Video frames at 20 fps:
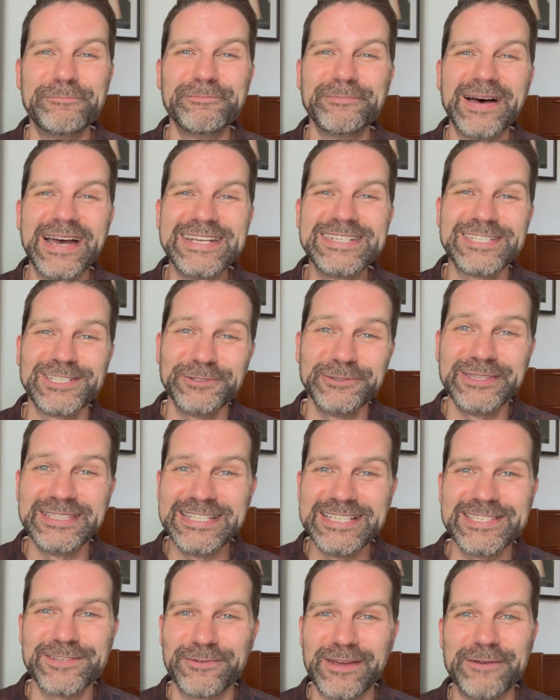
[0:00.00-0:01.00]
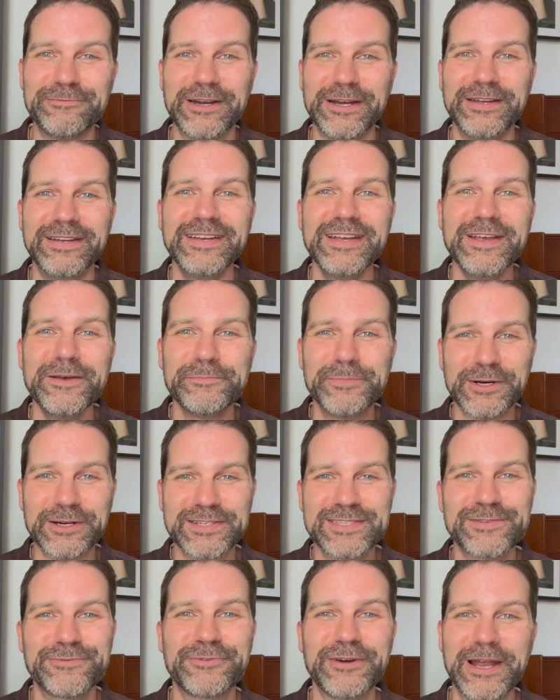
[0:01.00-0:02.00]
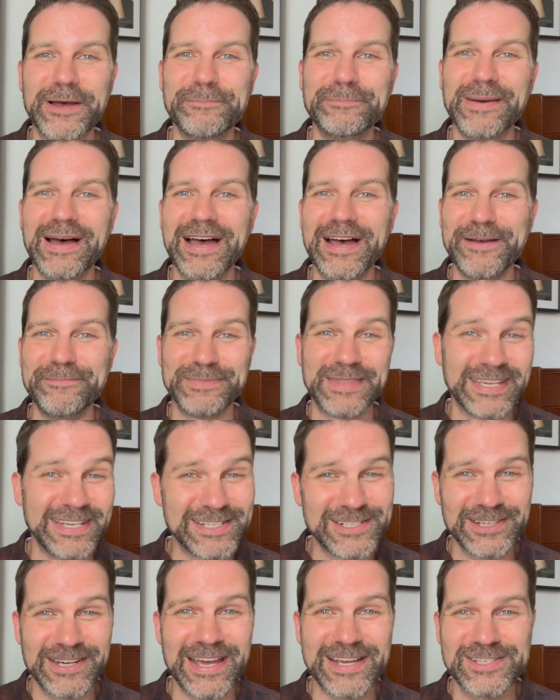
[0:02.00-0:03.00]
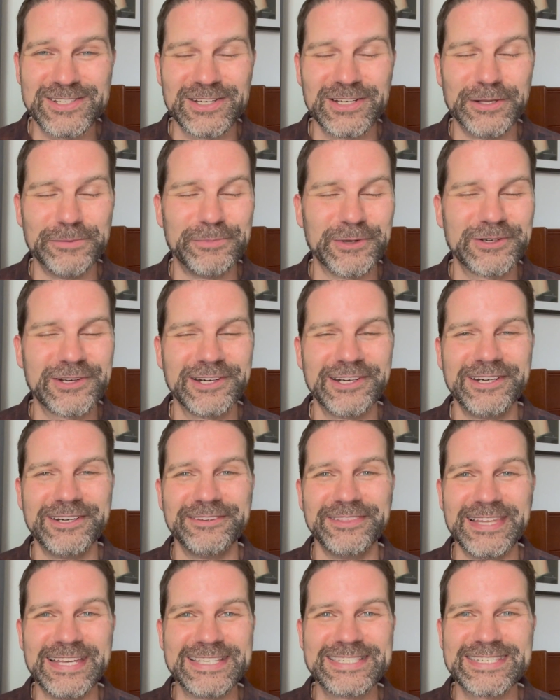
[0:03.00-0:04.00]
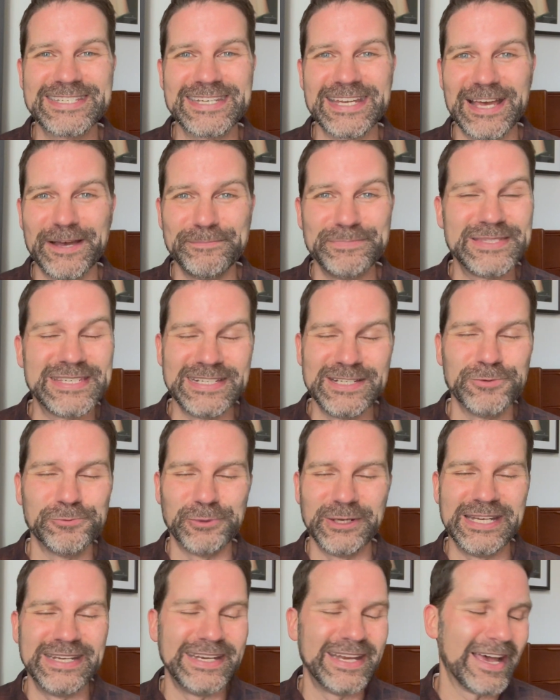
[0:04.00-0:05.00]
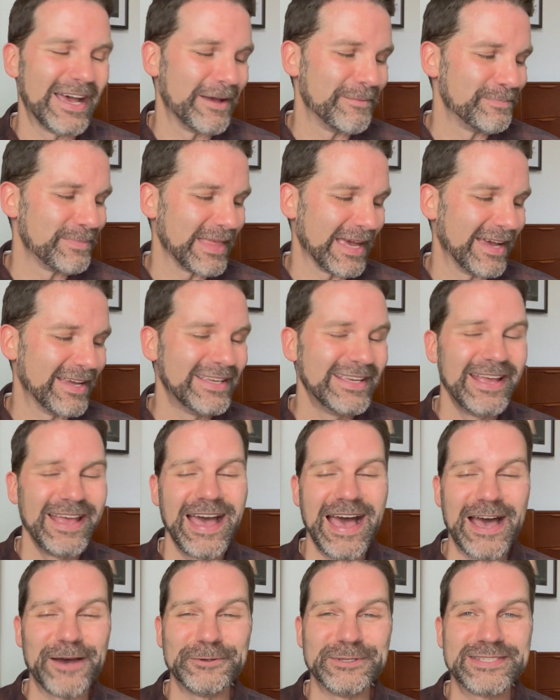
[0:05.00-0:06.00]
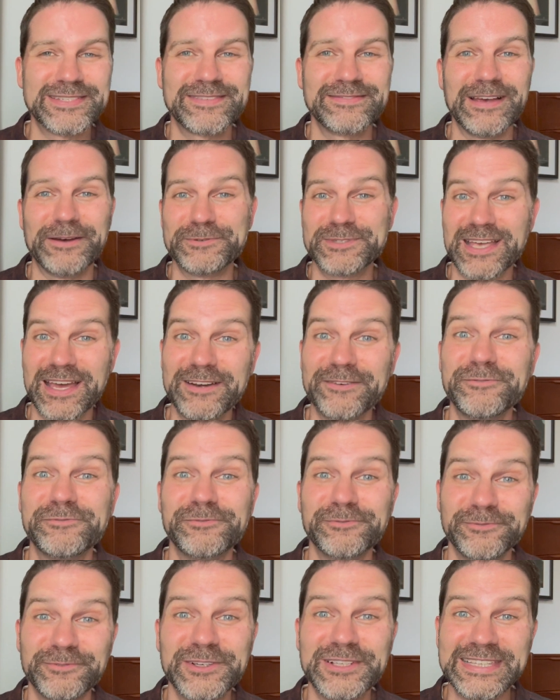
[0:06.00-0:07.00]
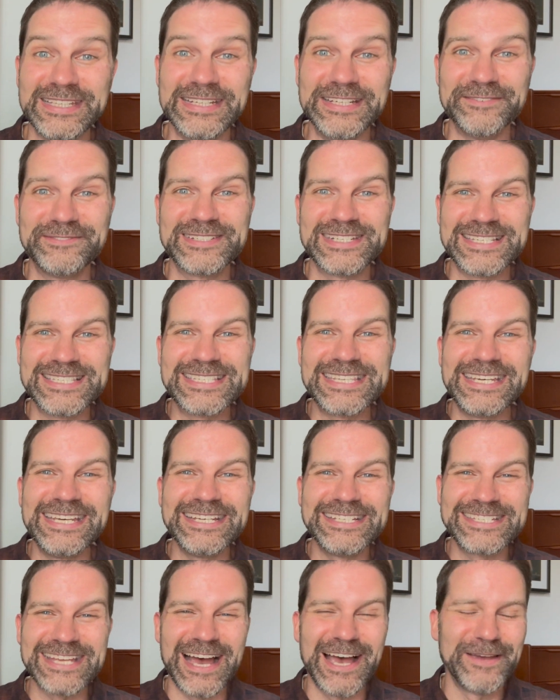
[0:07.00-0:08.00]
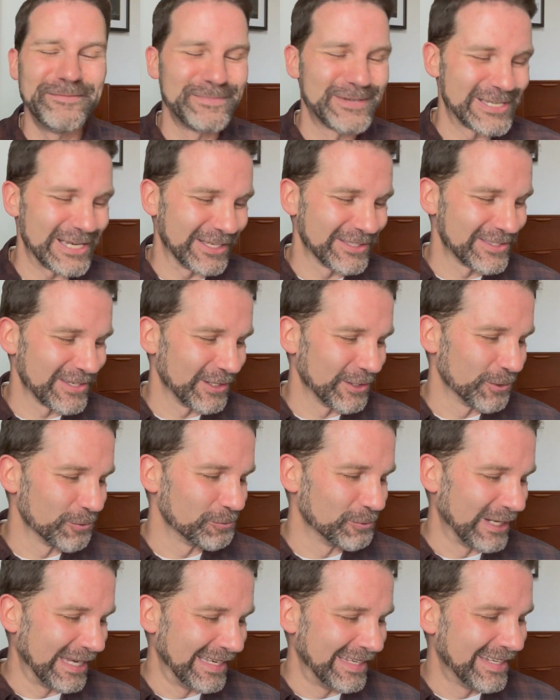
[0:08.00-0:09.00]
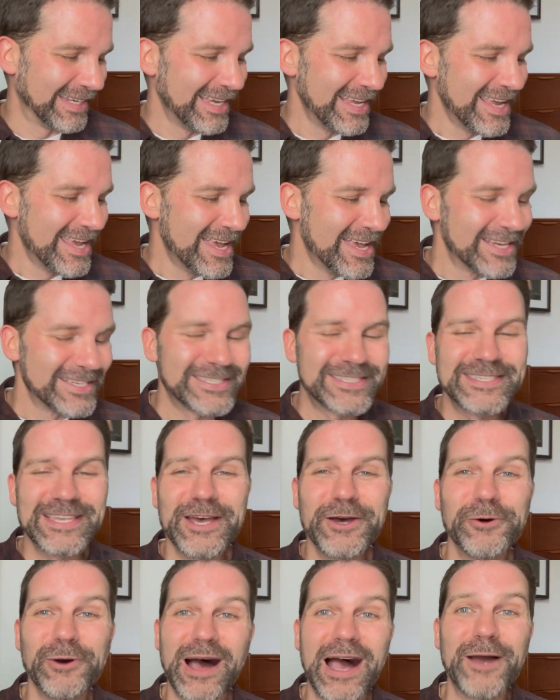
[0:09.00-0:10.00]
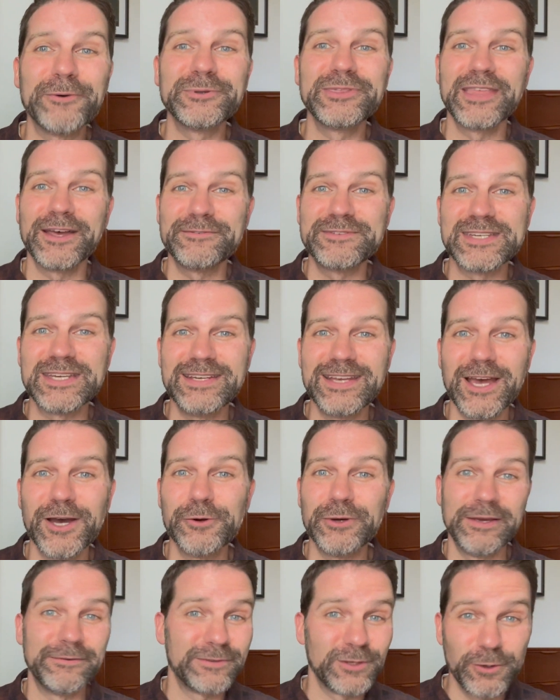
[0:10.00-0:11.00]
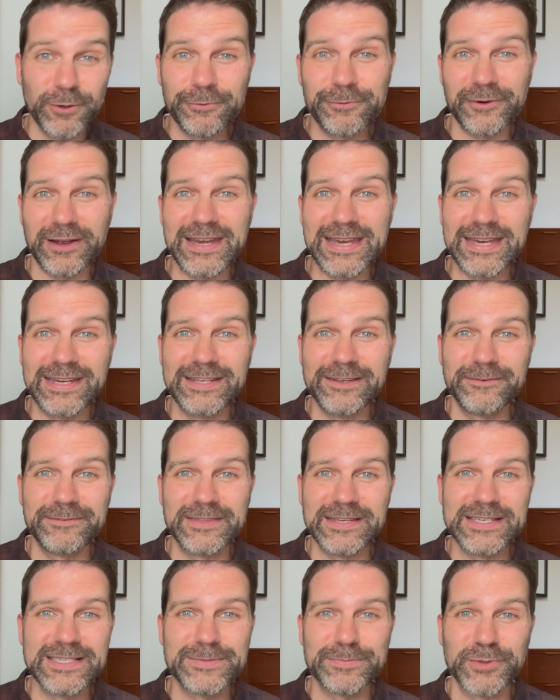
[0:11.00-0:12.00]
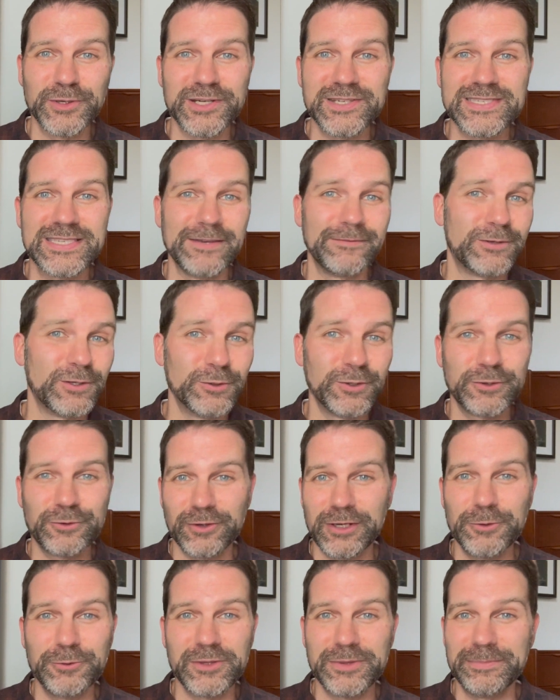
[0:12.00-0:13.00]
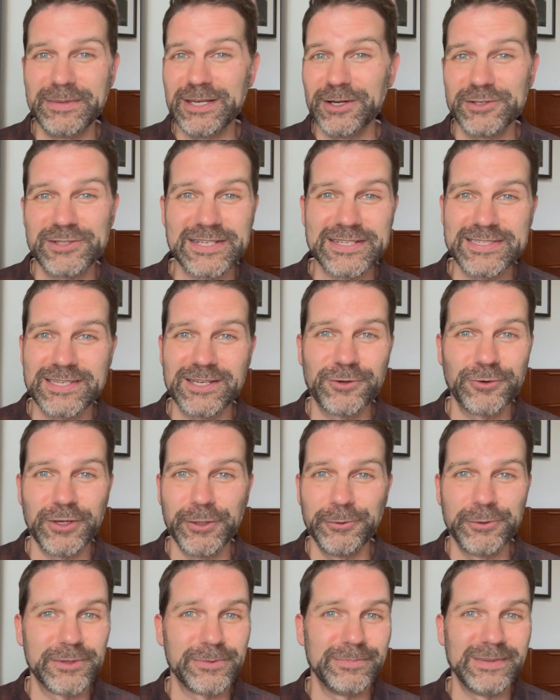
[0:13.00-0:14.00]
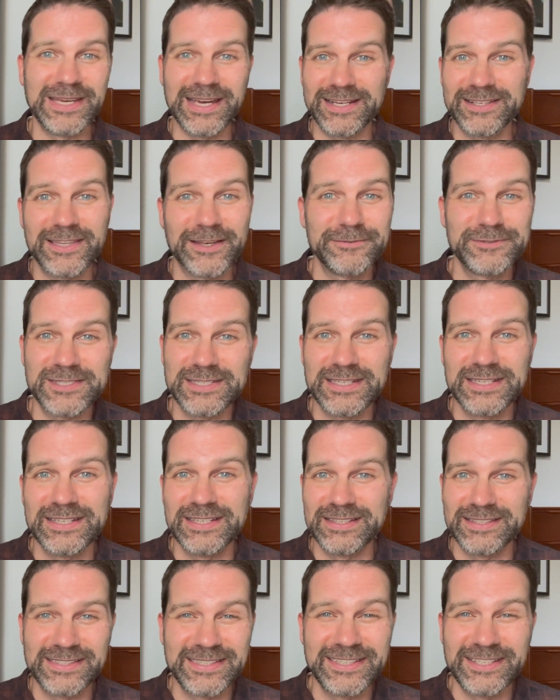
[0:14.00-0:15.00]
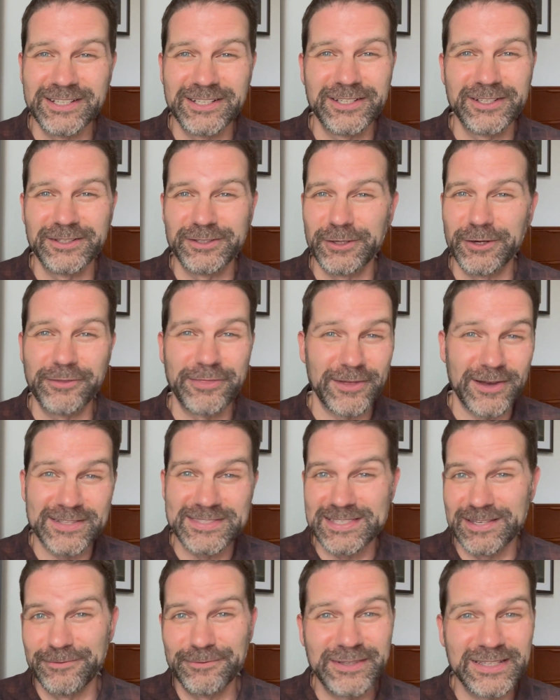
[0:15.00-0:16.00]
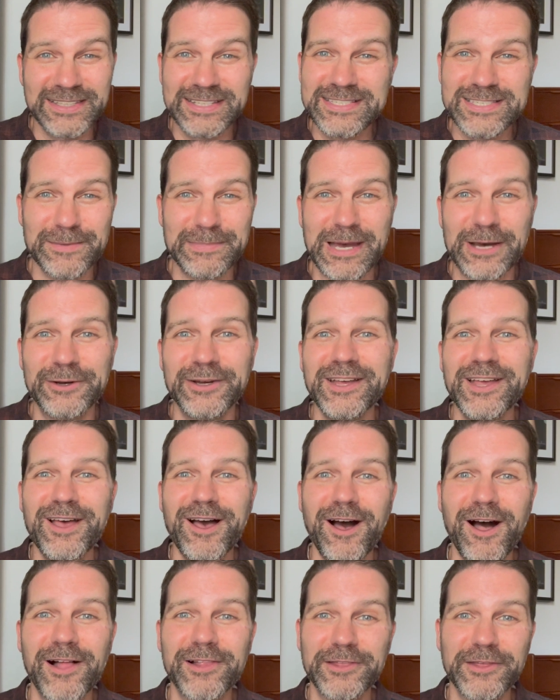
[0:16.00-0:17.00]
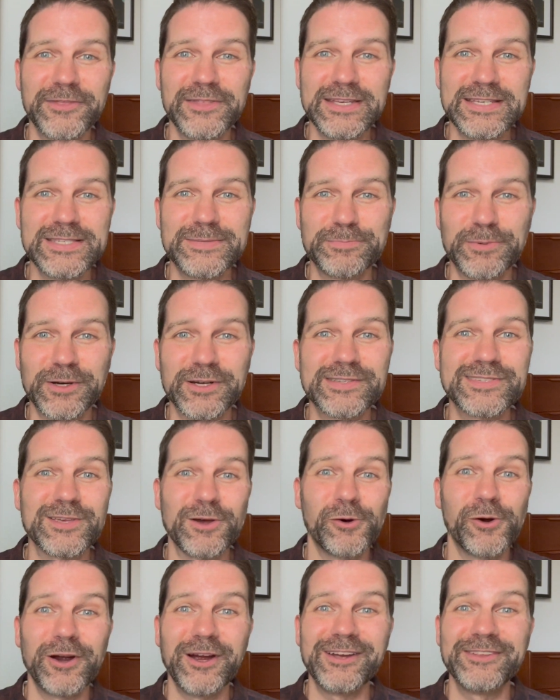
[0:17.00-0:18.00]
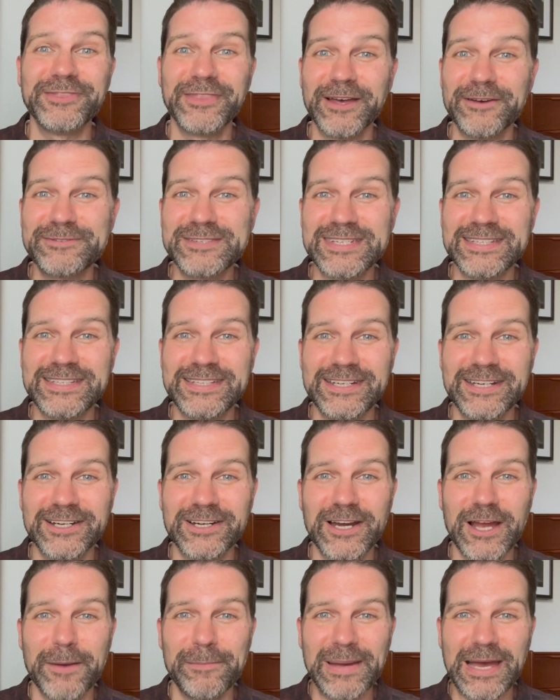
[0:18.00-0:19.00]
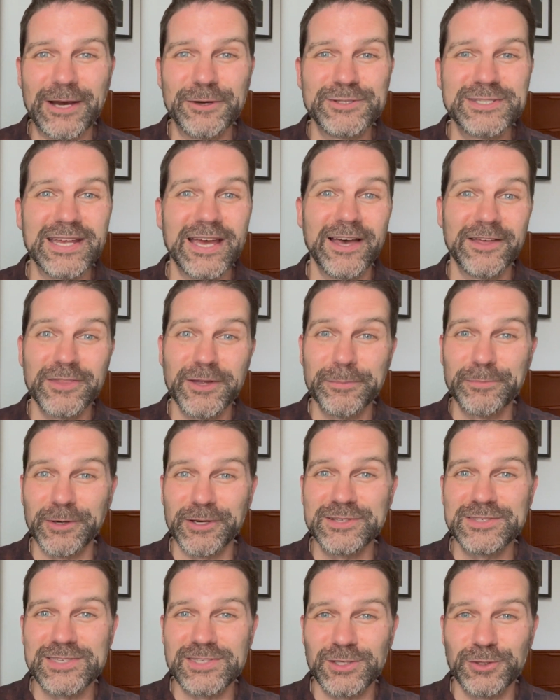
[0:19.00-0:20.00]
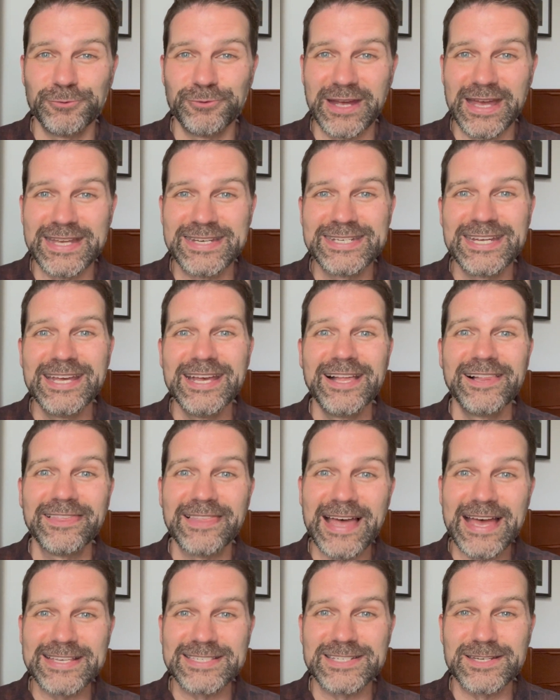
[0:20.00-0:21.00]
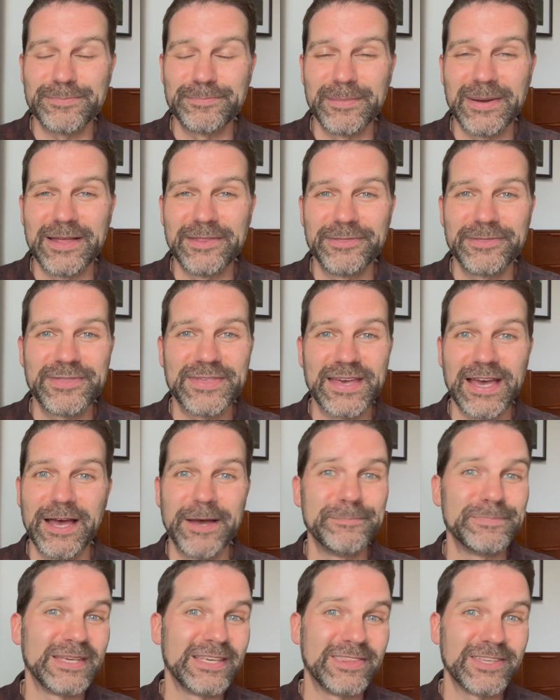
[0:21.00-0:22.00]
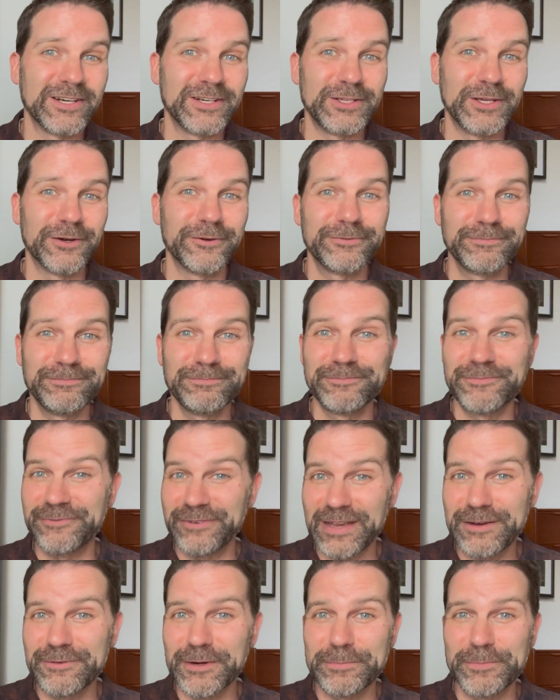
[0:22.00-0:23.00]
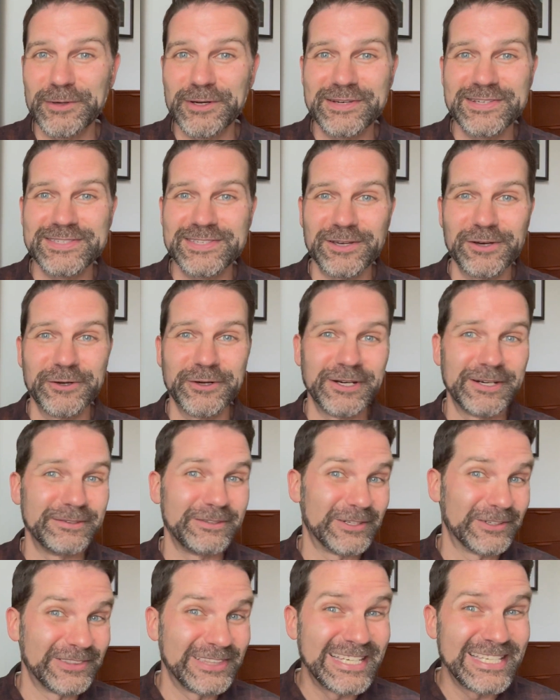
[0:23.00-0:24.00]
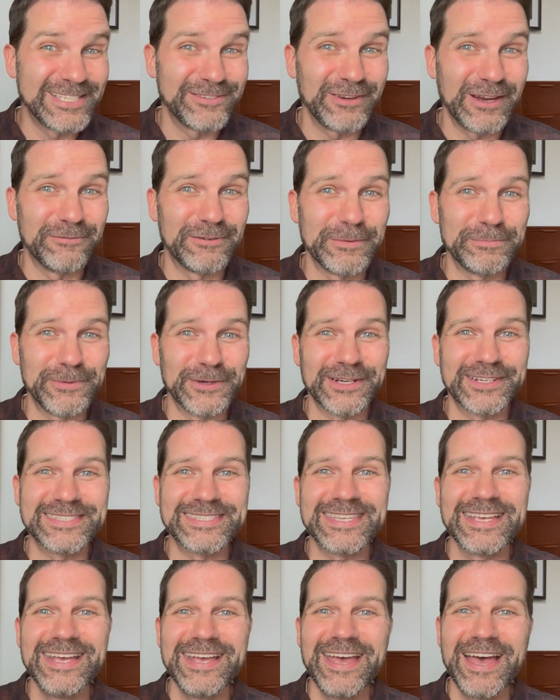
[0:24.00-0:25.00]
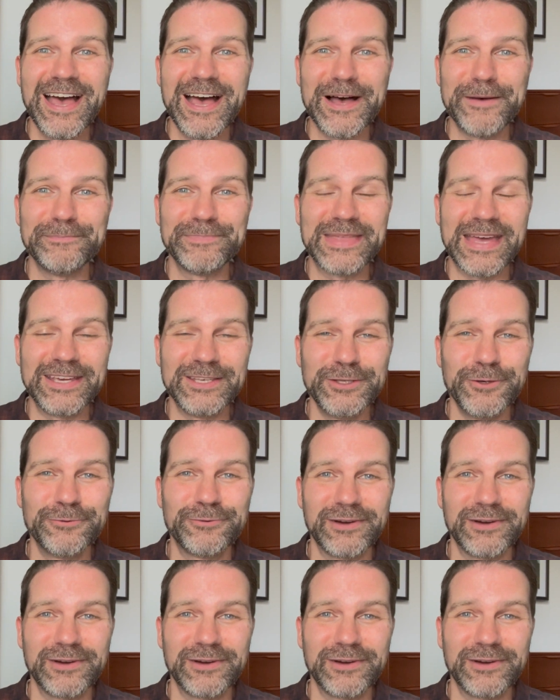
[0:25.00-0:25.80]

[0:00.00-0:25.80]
my two least favorite books from um, the International Booker list um, didn't win. Um, that I was I was kind of relieved to see Time Shelter win. So I would love to know if you have read any of these books, if you agree with me or disagree with me. I'd love to hear your thoughts and feelings about all of these books, or I'd love love to hear about other books you read last month, um, either your favorite books or your least favorite books um, that you've